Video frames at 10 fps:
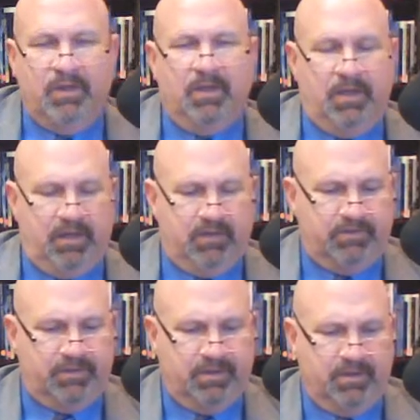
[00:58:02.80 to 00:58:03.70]

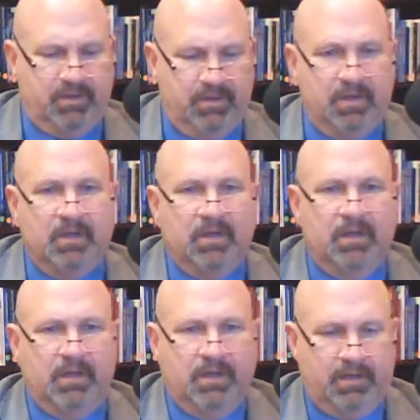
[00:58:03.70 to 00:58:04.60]
is
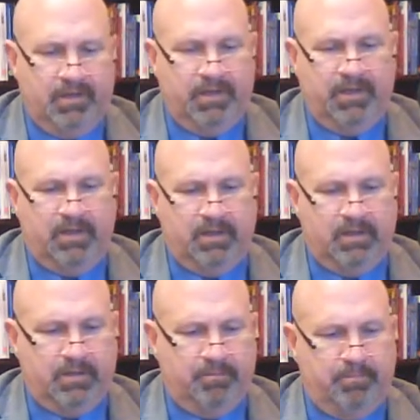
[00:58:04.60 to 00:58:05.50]
the
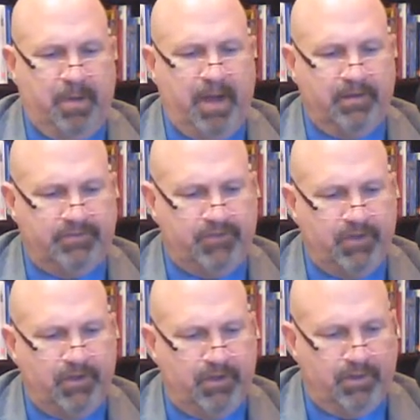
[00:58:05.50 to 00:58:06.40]

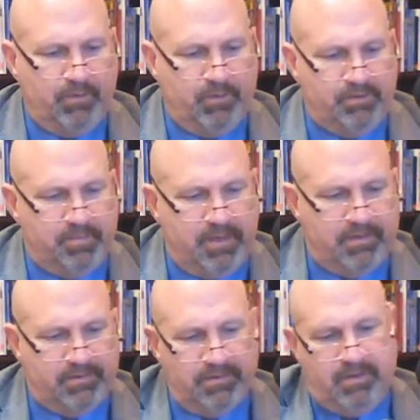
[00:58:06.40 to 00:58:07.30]
posterior, which
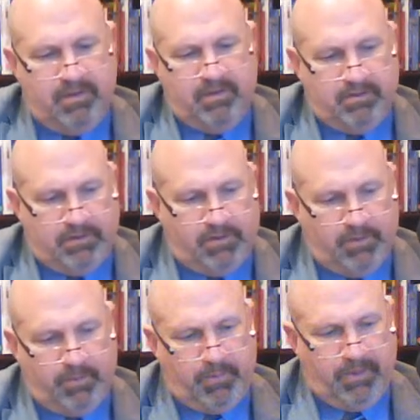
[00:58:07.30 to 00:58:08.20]
means to
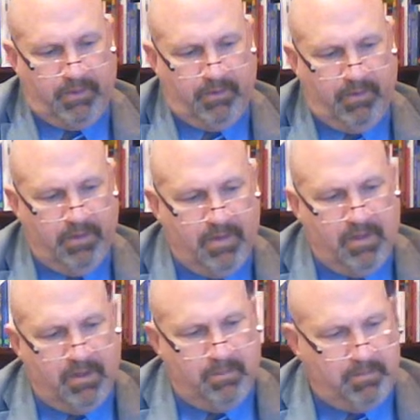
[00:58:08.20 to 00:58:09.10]
the rear,
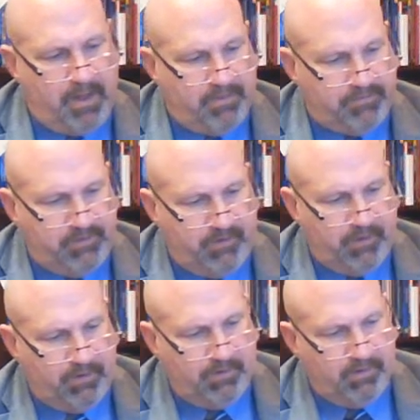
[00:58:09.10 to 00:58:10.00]

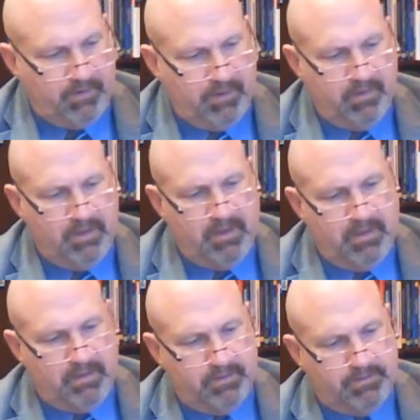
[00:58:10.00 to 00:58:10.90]
posterior
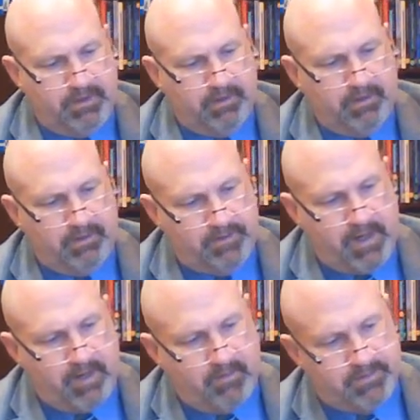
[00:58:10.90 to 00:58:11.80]
cingulate
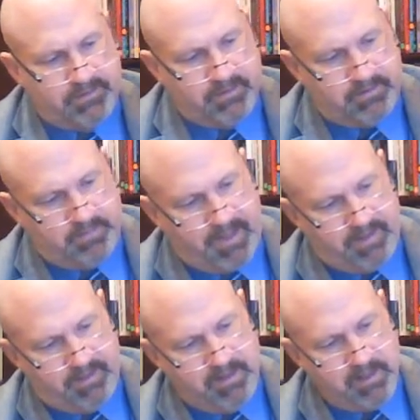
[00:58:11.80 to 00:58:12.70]
gyrus. It's back
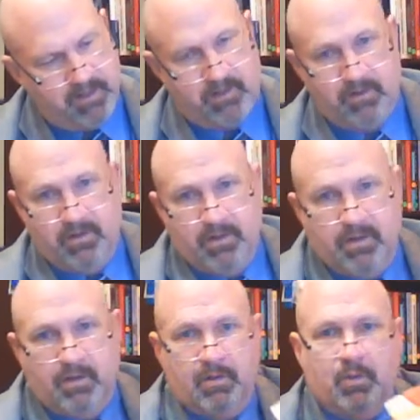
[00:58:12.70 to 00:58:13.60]
in here.
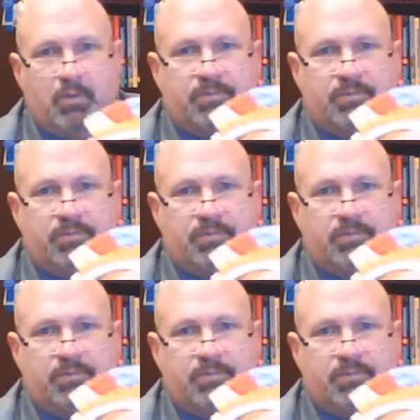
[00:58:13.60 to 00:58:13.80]
Oops,